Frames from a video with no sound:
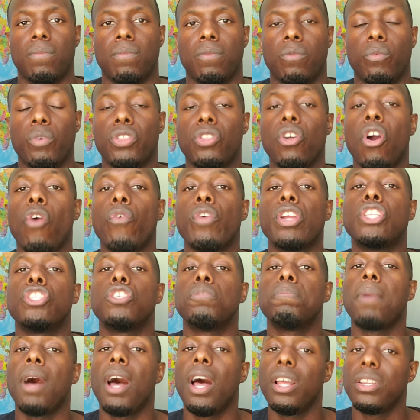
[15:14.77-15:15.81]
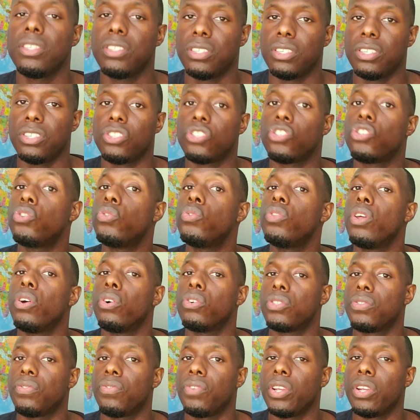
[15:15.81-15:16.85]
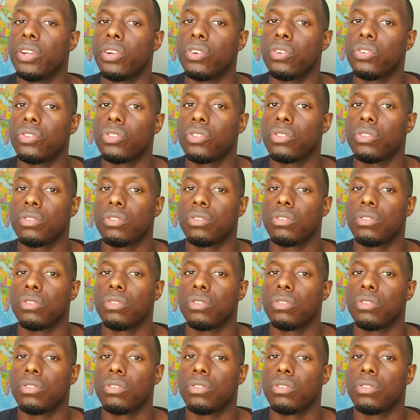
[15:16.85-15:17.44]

with our responses to those fears